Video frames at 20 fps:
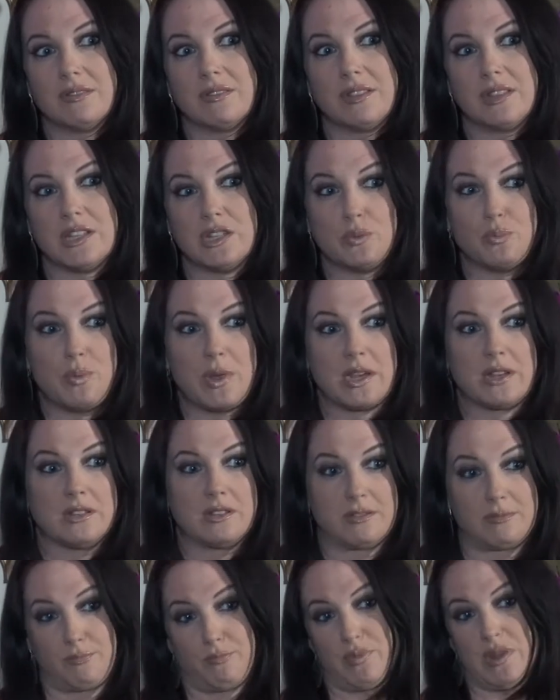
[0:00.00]
these big
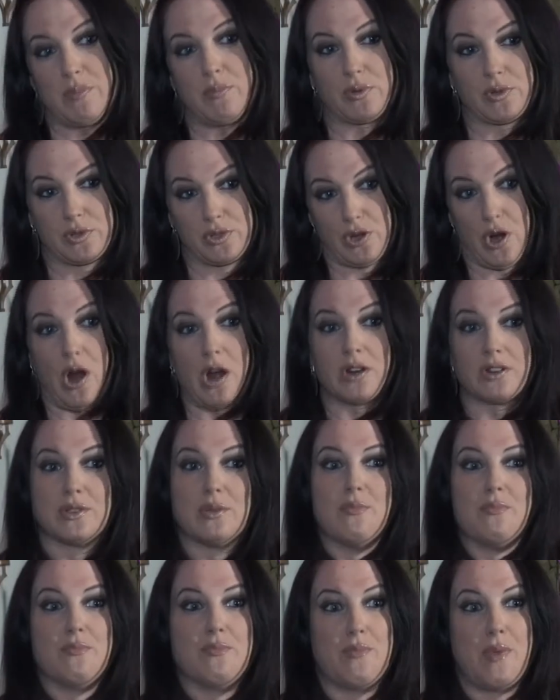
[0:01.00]
people stars
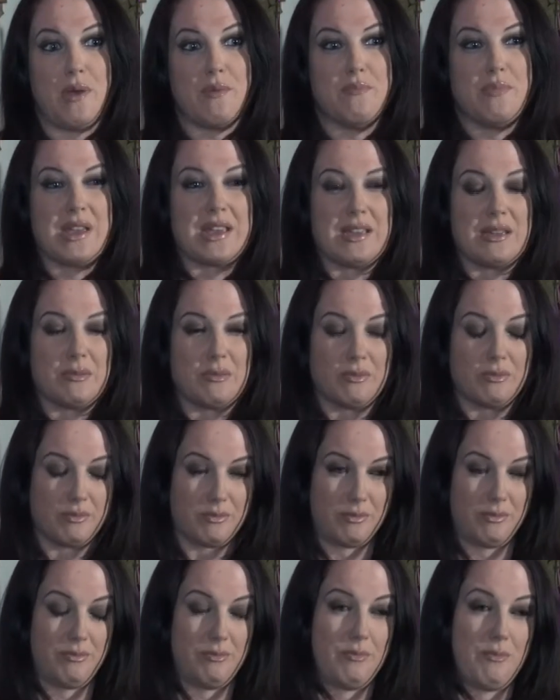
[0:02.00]
and making
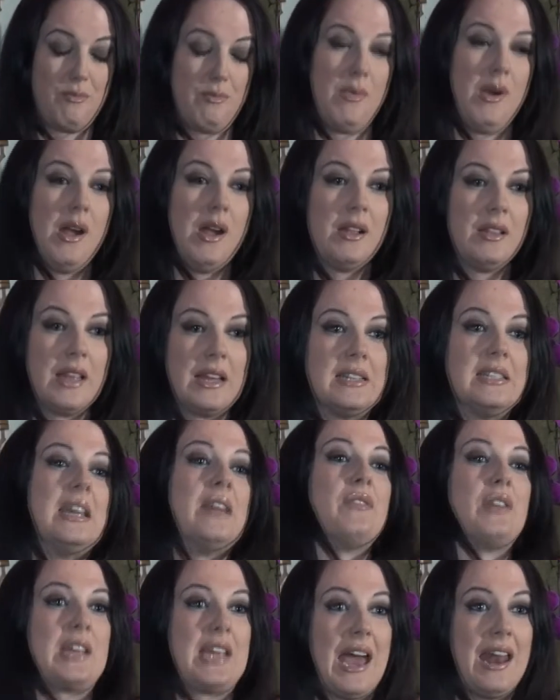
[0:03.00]
like
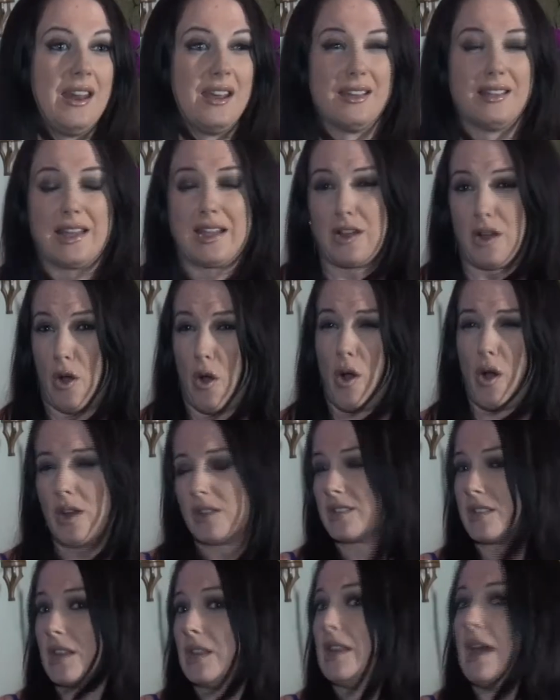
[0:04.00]
David Guetta like a
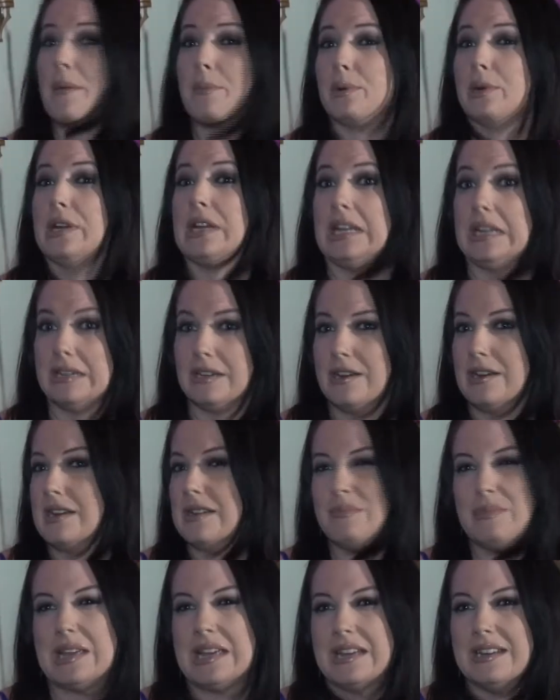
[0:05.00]
celebrity, you know what
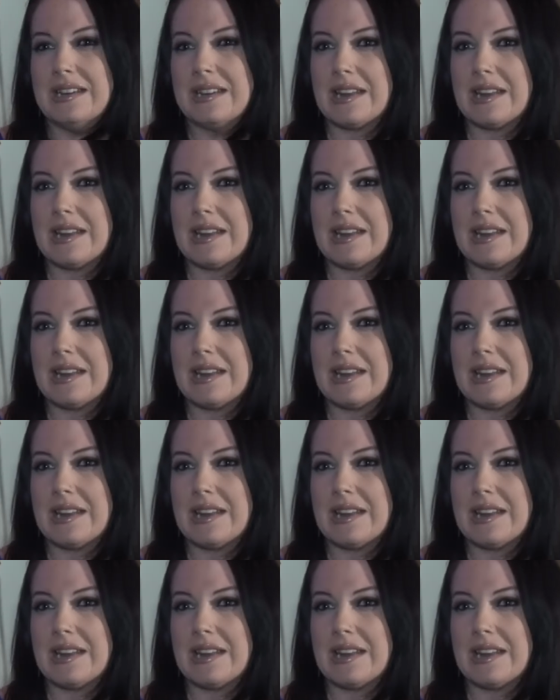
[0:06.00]
I mean?